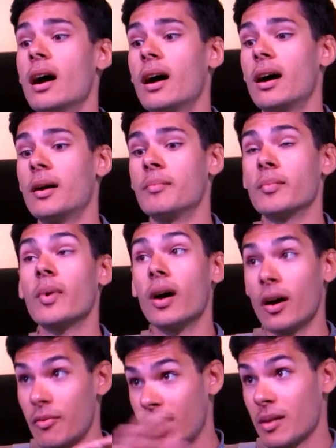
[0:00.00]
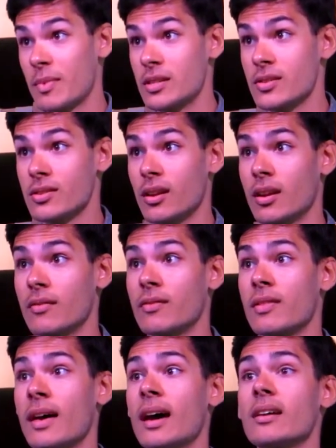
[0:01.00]
Um, I recommend you sign up
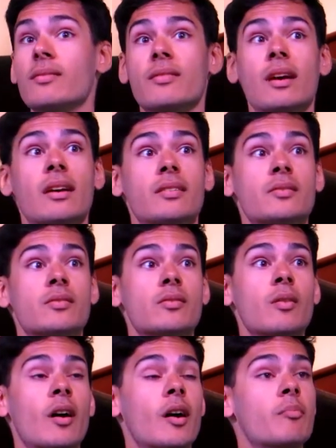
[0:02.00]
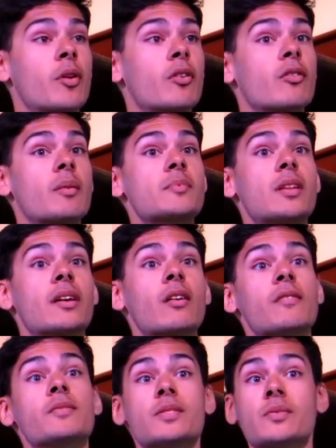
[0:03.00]
for that. There's uh, programs like
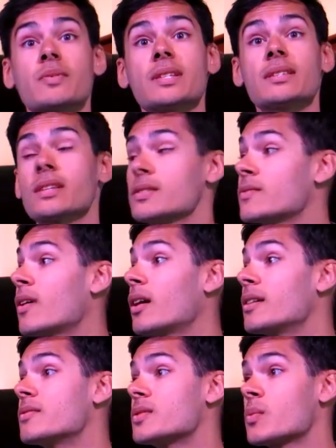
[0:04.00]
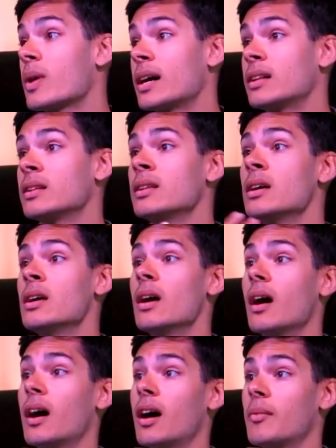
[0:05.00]
Office three sixty-five as well.
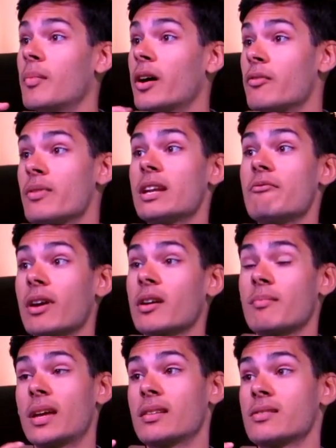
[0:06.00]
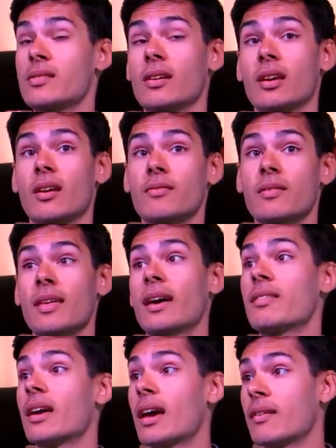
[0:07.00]
Um, I really recommend signing up for
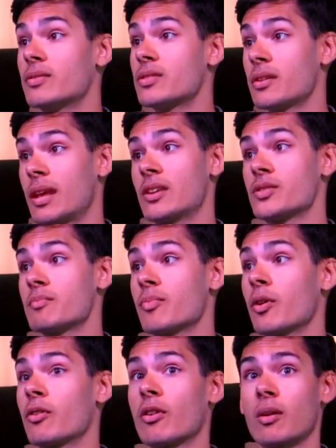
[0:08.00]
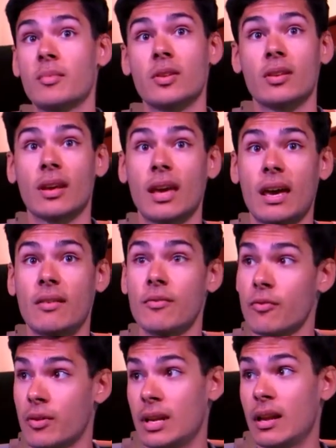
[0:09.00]
that. They have a donation program and you can get
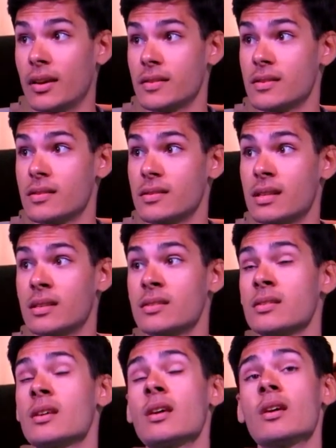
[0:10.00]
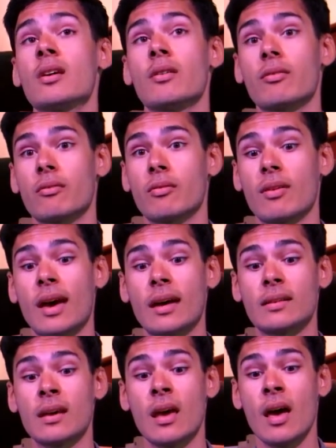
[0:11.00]
free licenses through
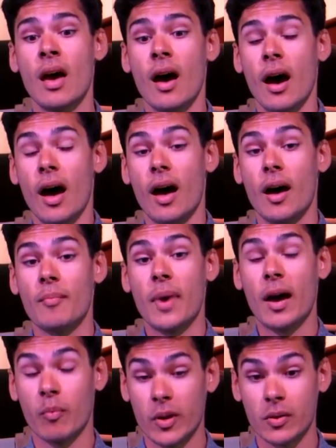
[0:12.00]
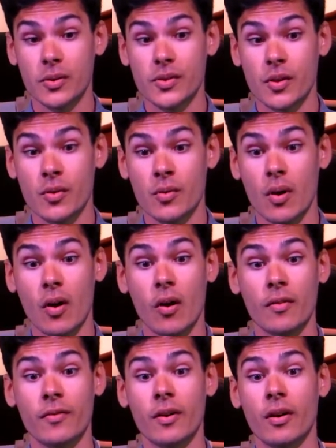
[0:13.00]
that. Um, and we also
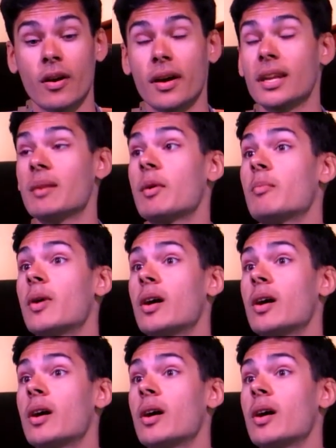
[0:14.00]
offer an email